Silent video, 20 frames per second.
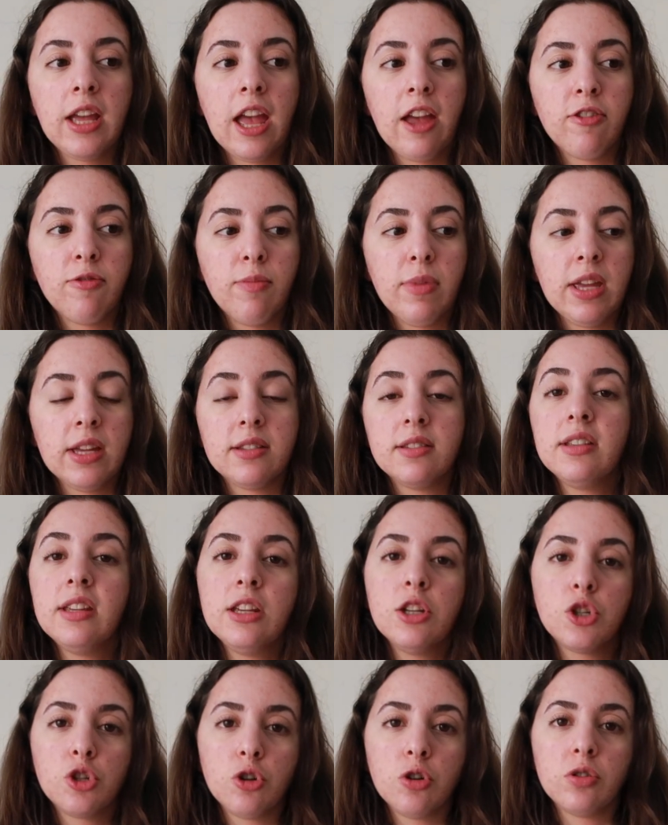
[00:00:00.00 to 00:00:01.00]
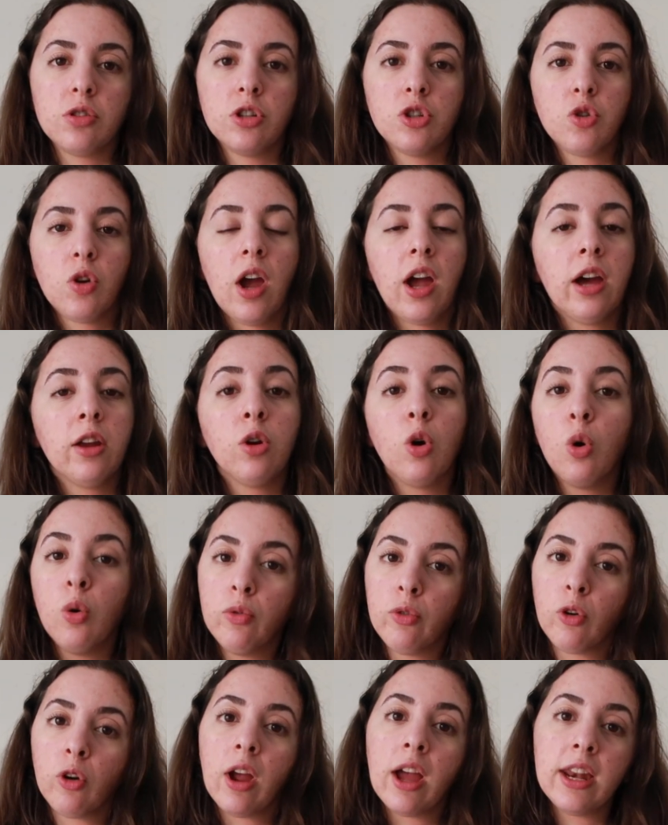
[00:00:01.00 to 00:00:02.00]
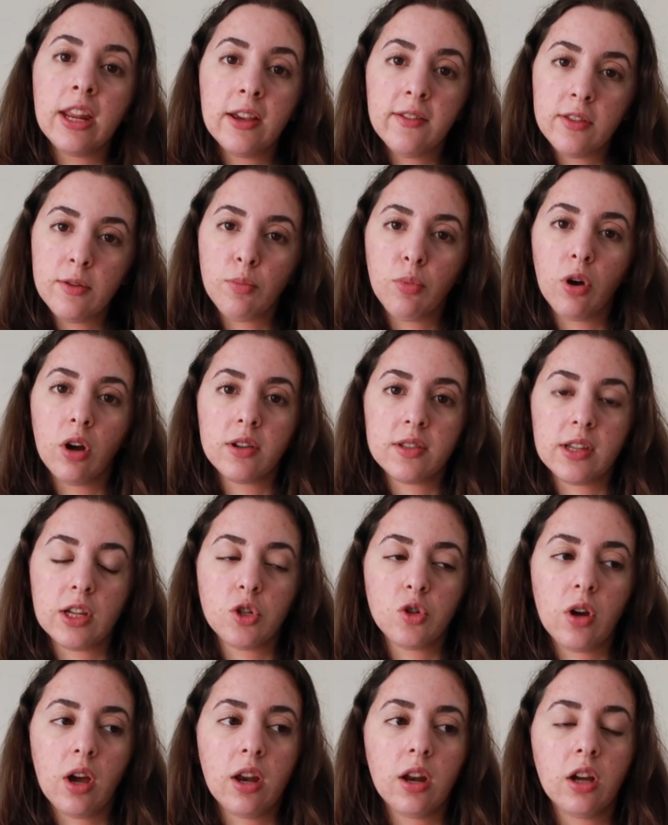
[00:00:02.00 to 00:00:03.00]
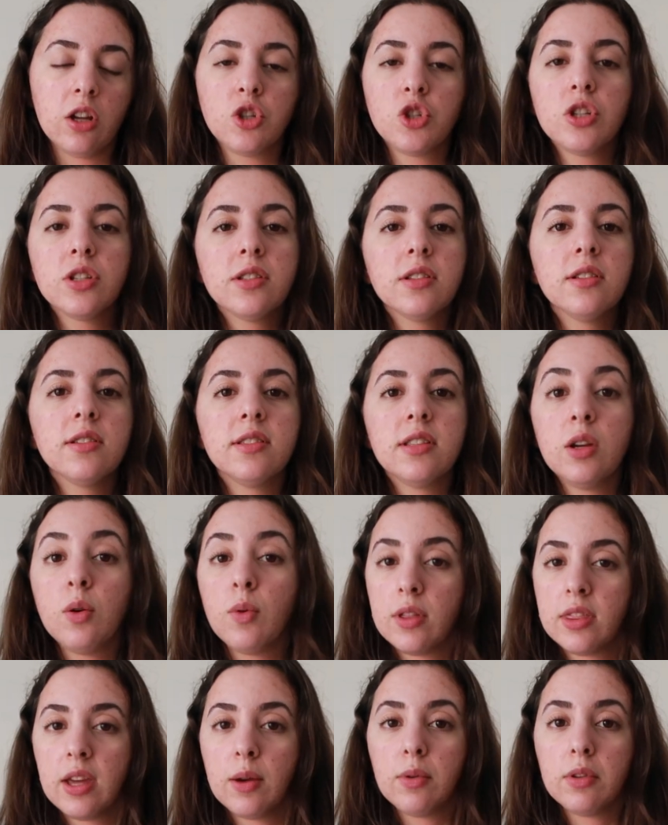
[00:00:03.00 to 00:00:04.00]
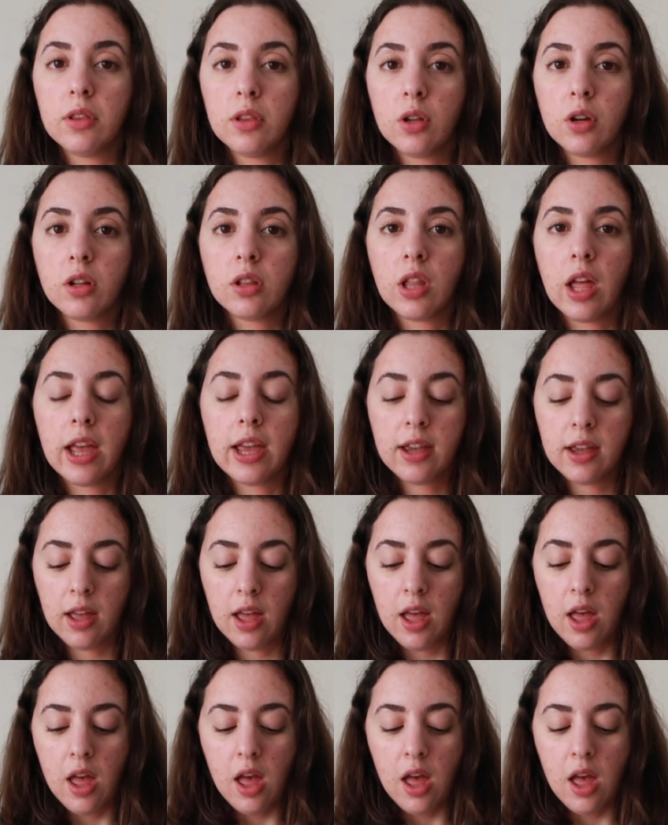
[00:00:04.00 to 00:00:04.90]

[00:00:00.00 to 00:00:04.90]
gave me a t-shirt to try on over any of the bras I tried on, just to see what they would look like